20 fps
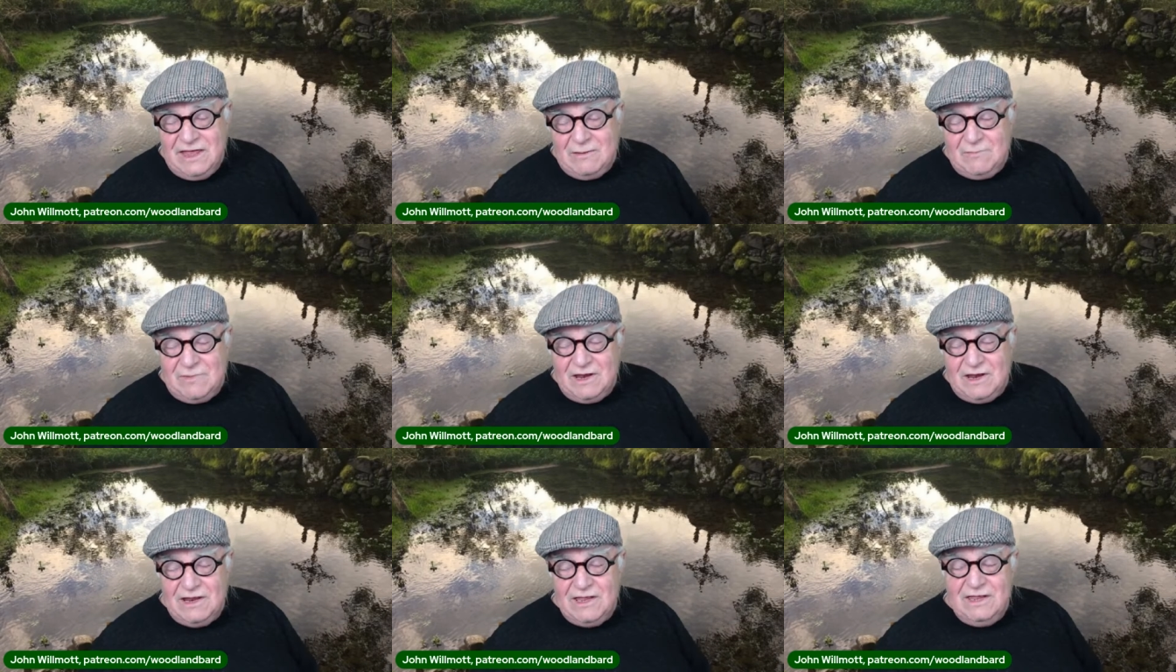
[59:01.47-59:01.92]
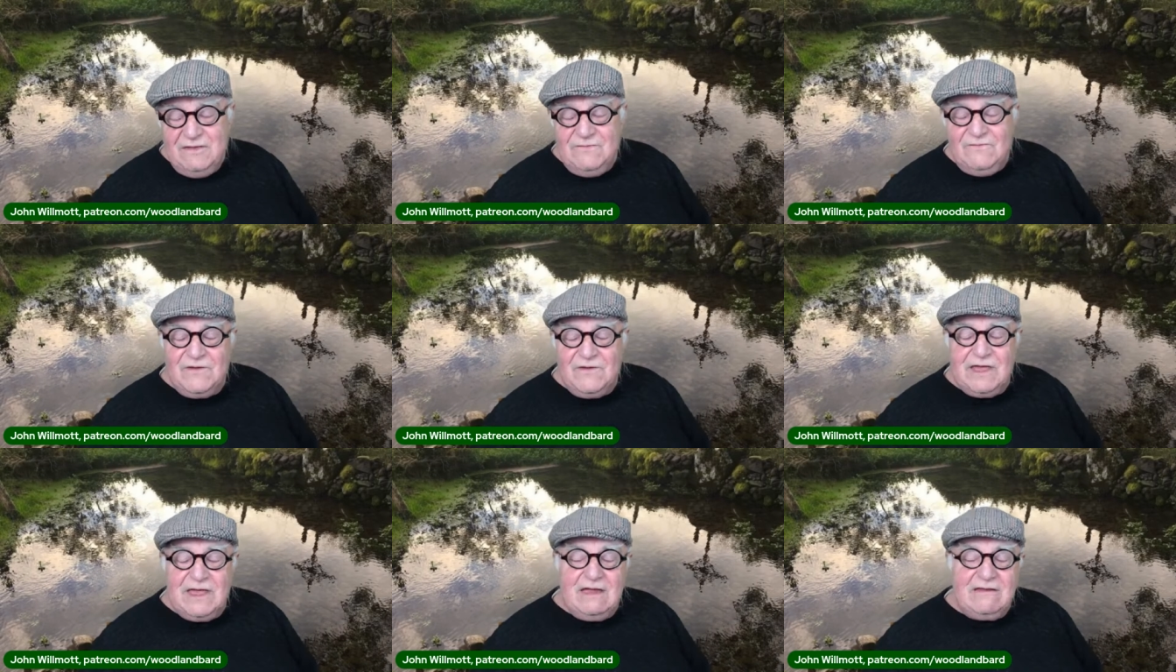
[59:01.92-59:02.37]
that
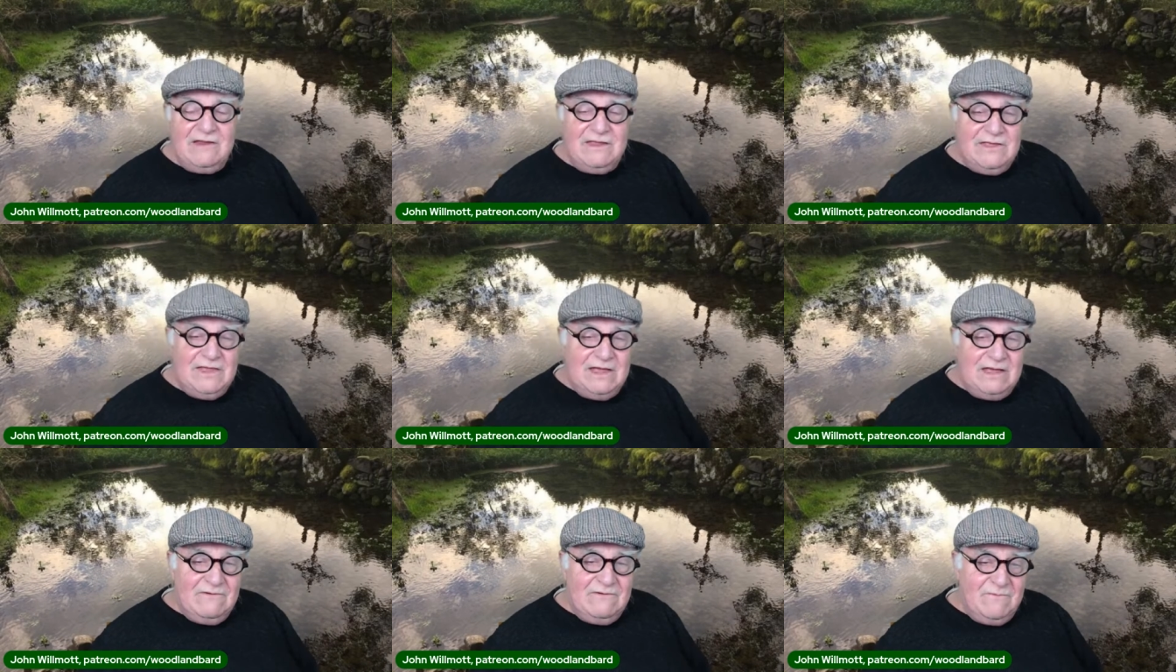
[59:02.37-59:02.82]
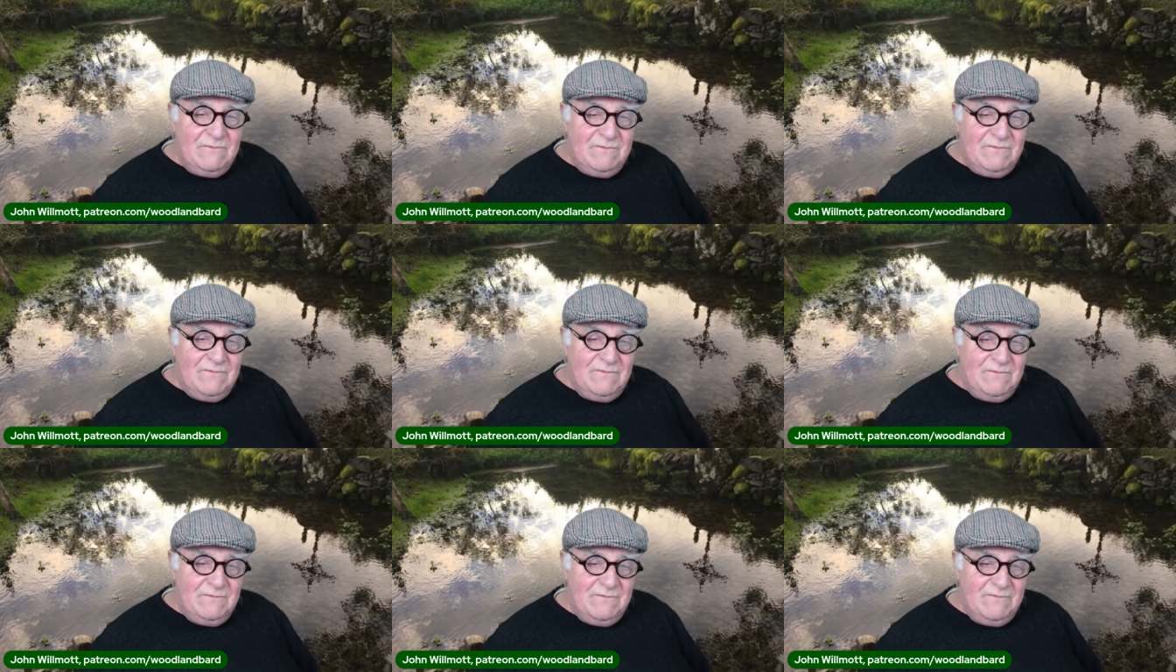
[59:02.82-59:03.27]
belief, carried that
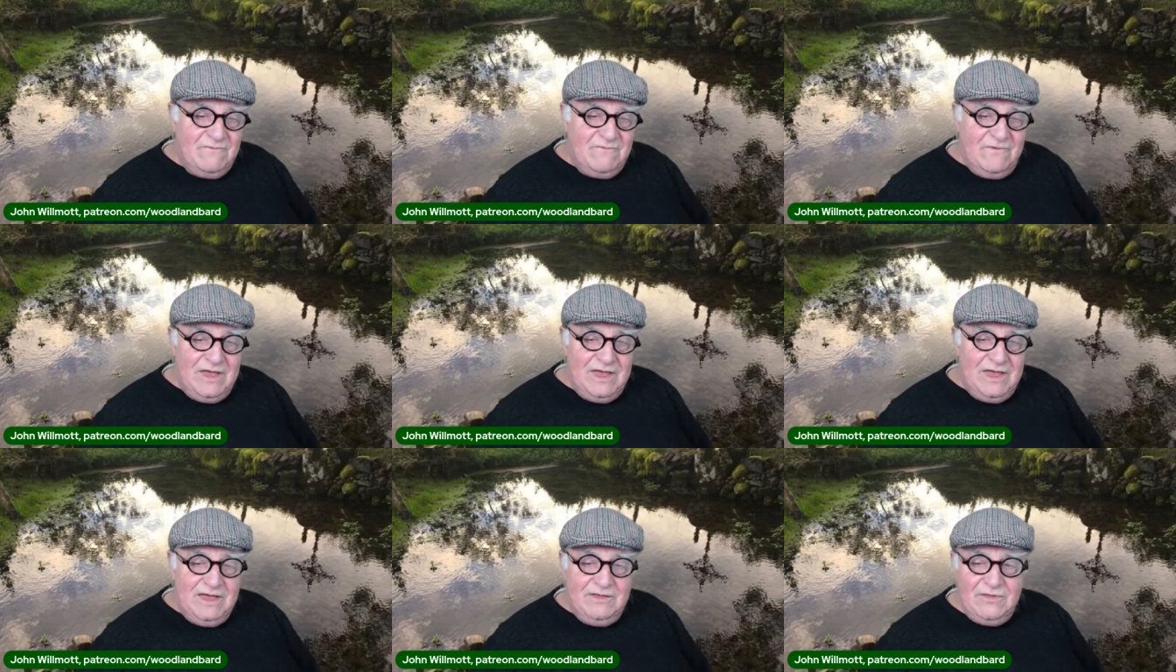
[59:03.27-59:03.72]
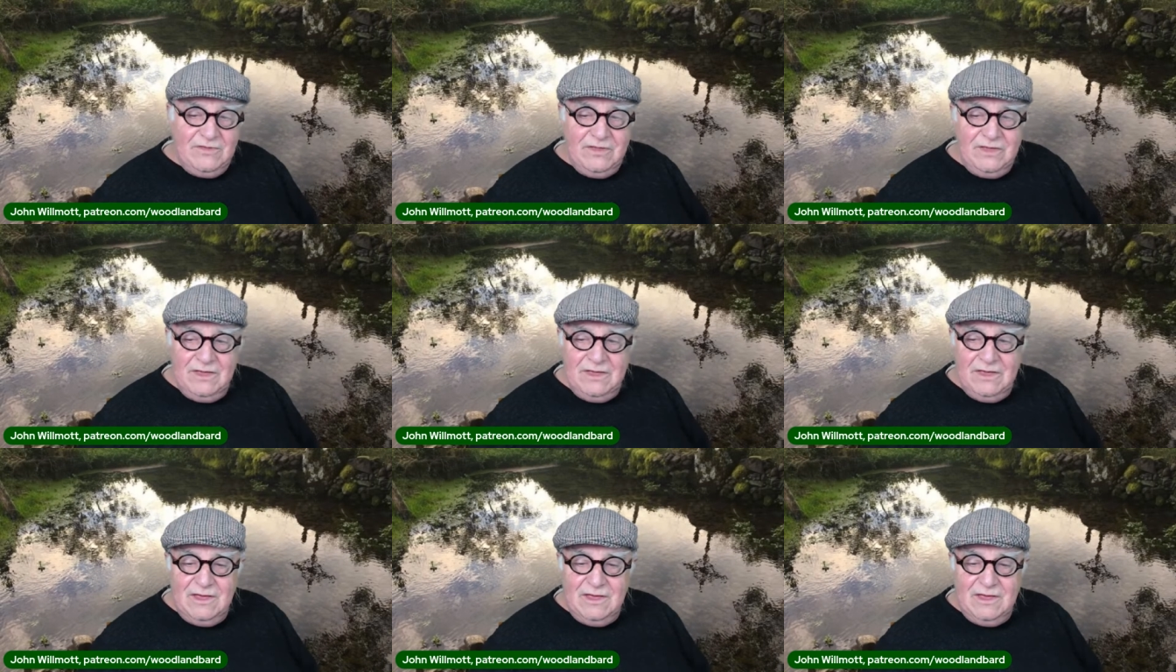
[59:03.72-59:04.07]
faith,